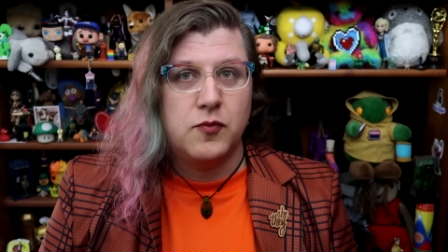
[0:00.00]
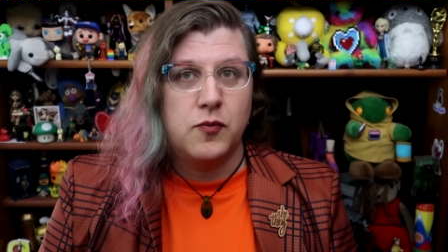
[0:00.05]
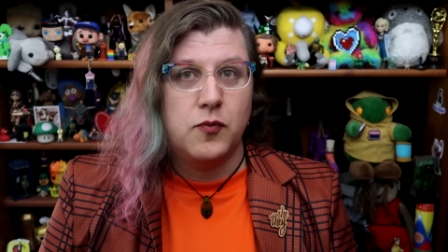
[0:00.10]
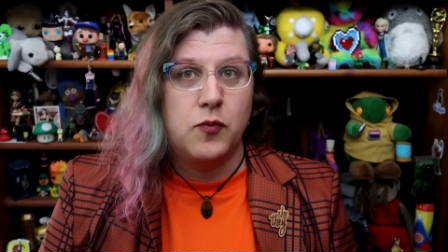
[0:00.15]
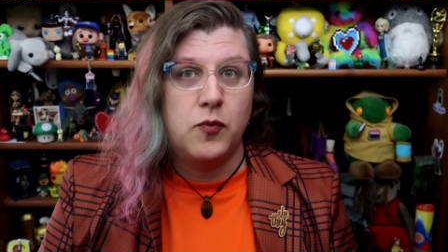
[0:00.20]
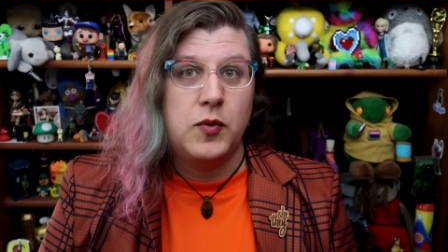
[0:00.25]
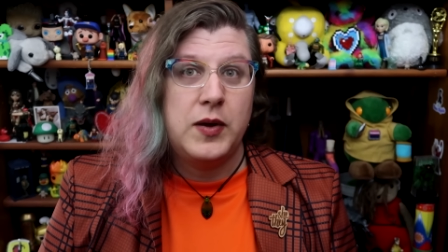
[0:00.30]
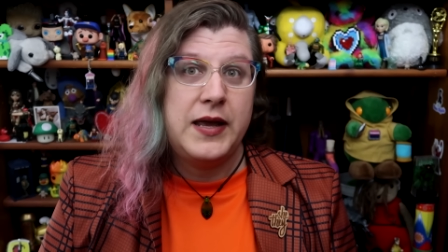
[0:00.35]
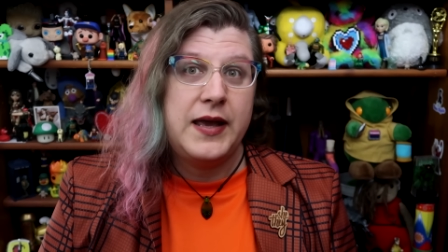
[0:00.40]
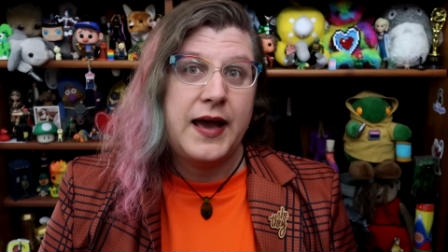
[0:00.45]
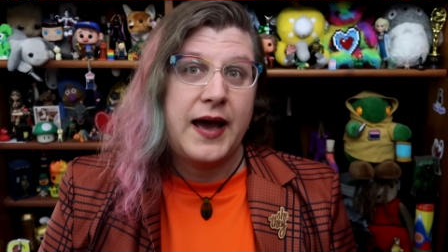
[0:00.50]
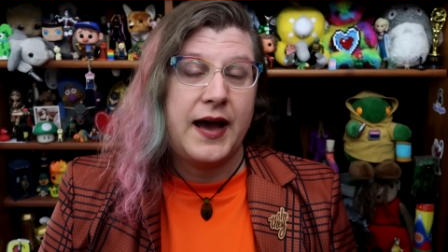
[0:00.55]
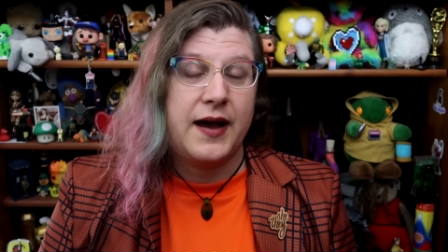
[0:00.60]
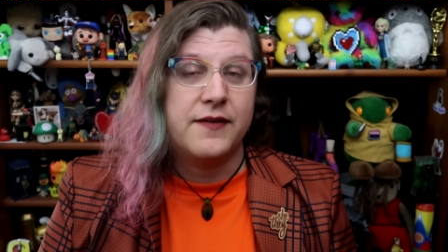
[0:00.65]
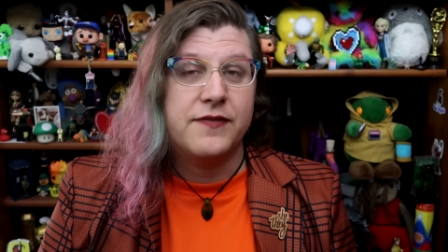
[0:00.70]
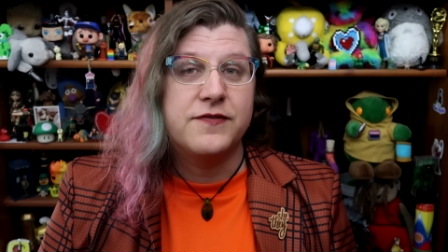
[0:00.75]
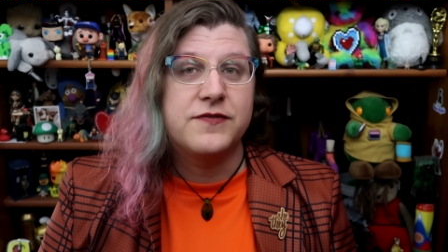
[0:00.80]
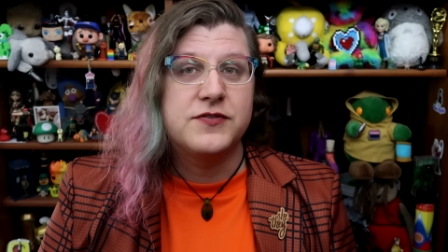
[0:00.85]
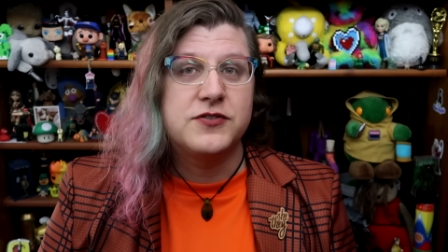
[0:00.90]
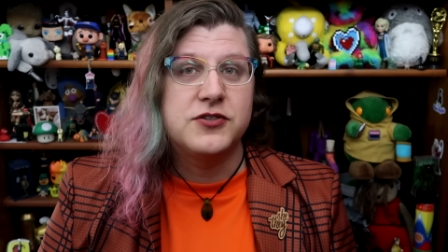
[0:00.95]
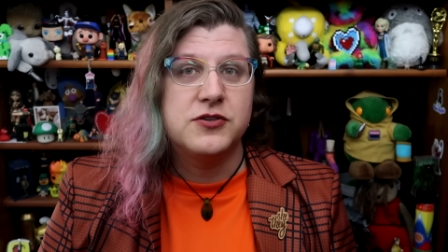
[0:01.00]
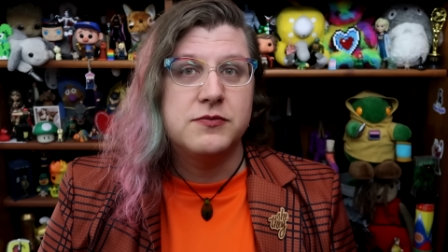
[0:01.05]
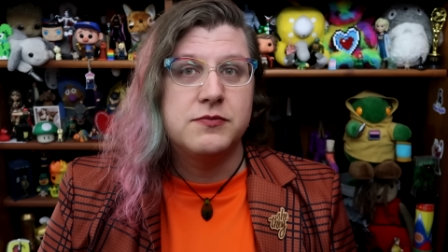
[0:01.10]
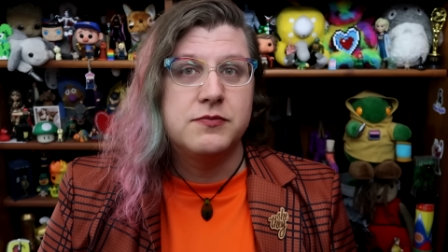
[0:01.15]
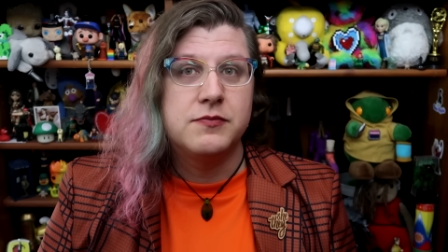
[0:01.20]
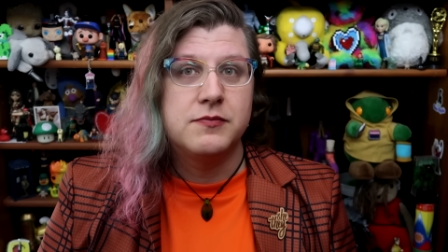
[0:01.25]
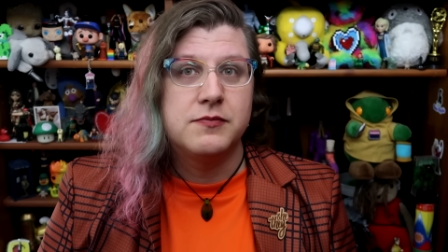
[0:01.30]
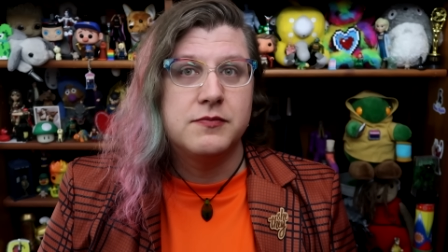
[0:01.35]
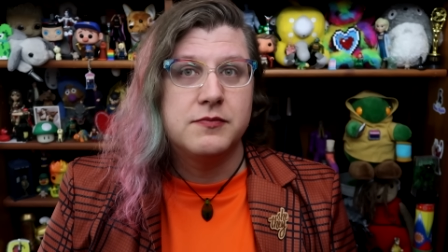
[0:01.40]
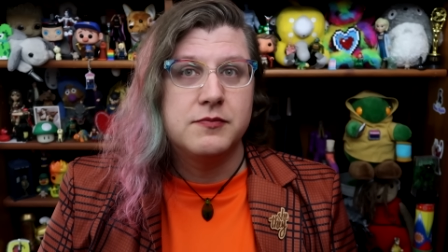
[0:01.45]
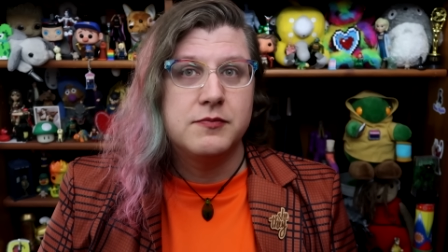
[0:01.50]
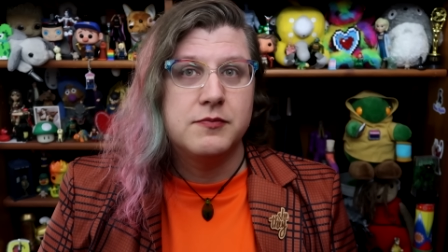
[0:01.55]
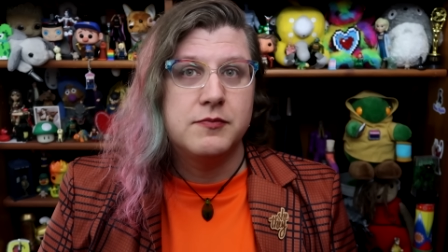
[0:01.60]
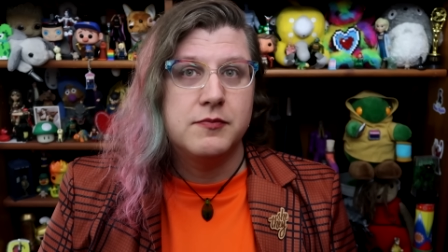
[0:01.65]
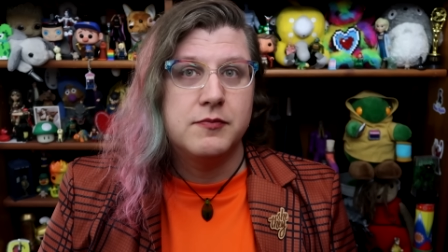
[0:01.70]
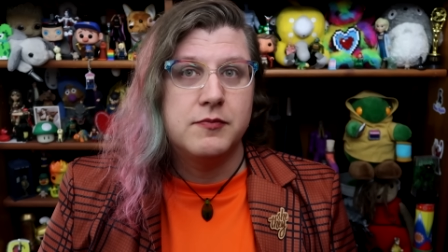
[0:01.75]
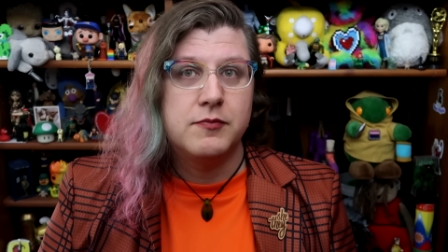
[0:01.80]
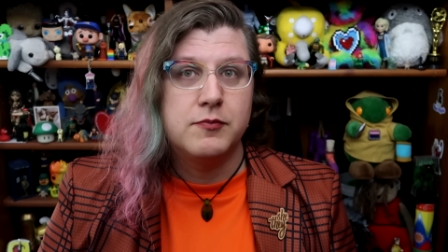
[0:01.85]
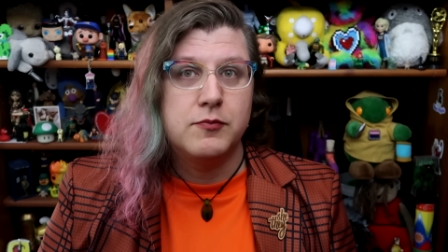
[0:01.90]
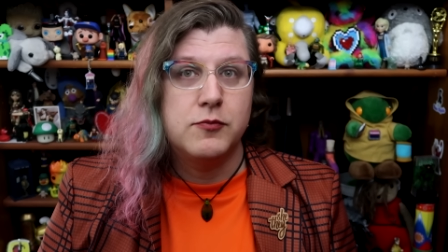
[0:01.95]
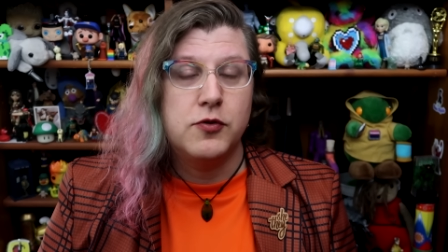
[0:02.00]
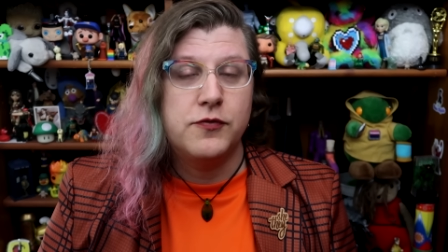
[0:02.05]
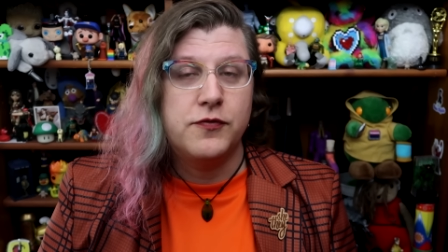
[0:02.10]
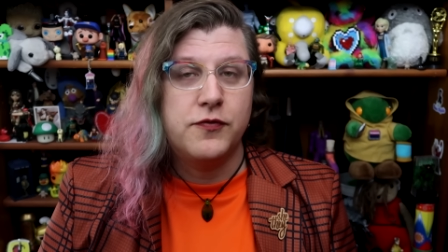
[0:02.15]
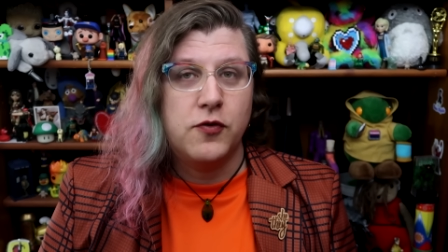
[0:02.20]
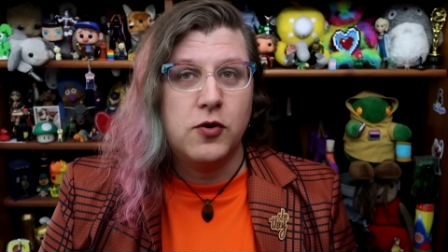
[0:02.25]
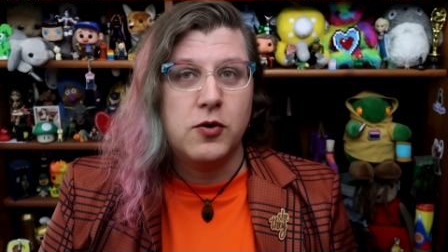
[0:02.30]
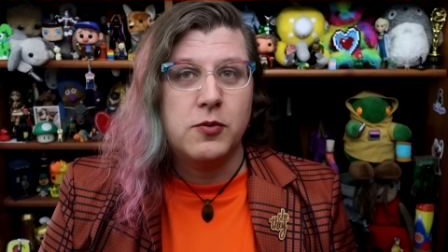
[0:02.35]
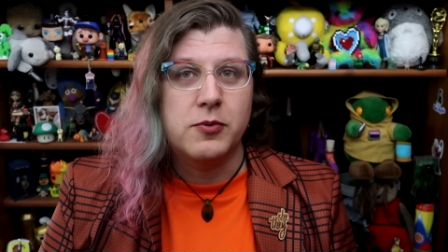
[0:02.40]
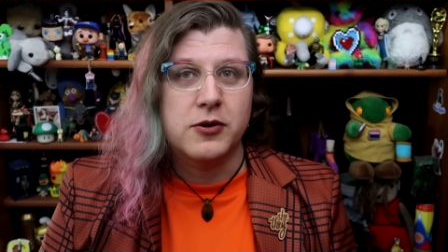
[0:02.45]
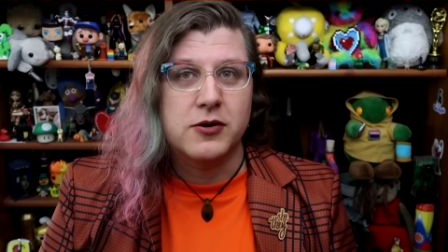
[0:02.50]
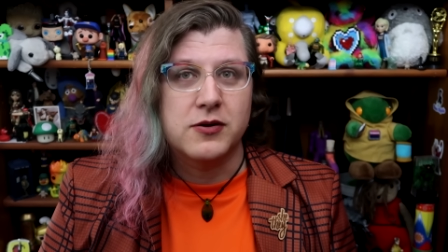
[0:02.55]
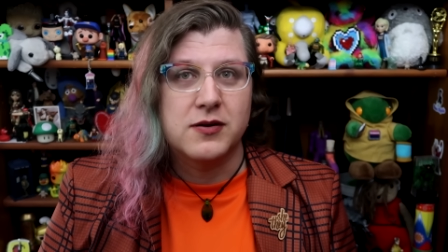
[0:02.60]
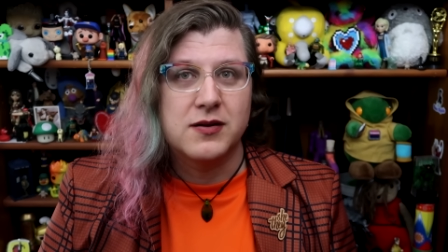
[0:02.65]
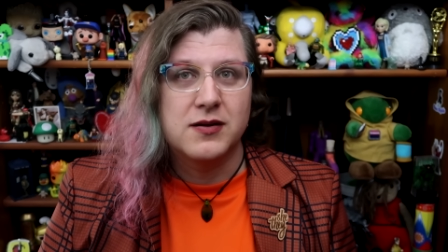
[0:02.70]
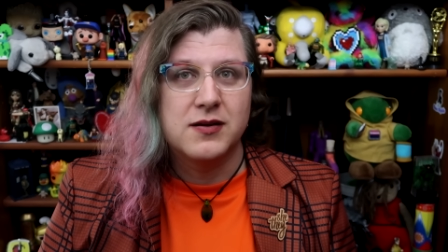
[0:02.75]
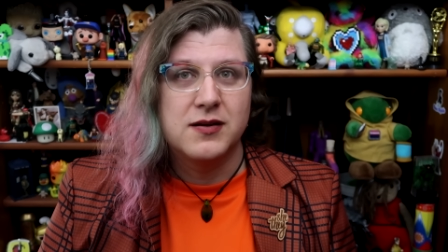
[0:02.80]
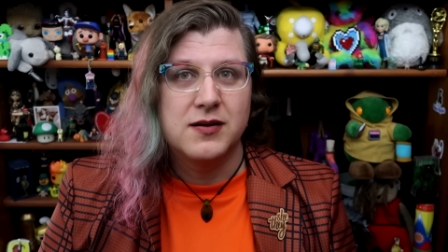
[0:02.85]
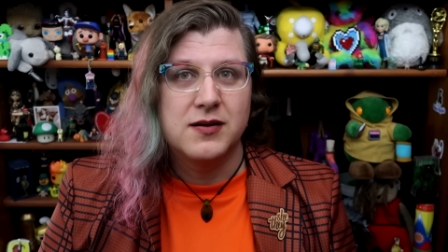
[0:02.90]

we have to move forward.